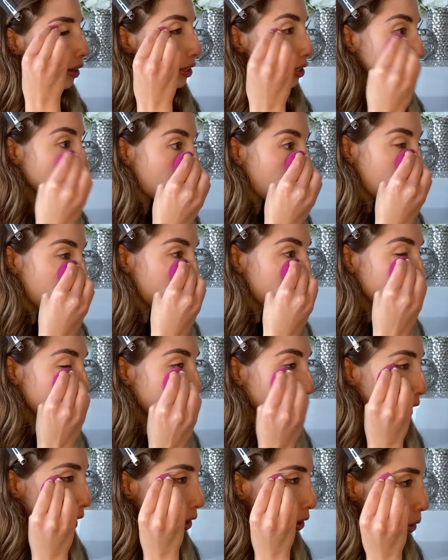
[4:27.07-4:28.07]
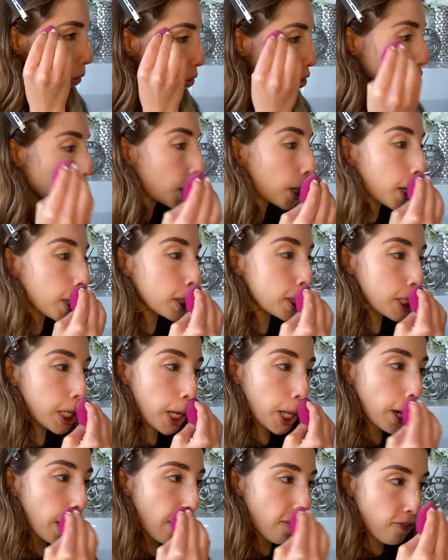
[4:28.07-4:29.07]
Gotta bring it in closer.
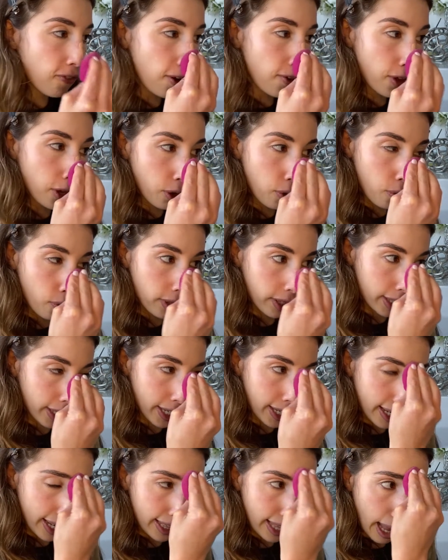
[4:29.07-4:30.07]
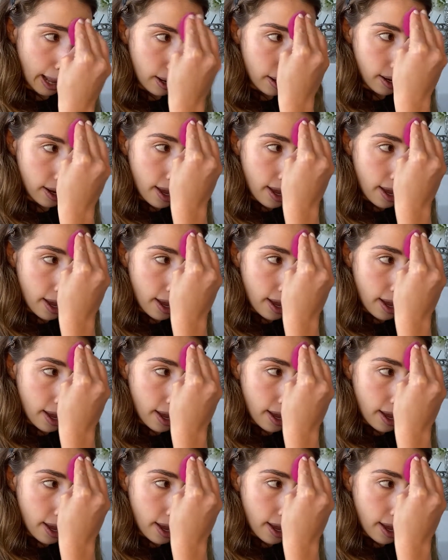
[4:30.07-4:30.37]
Concealer, I found that you really need to get that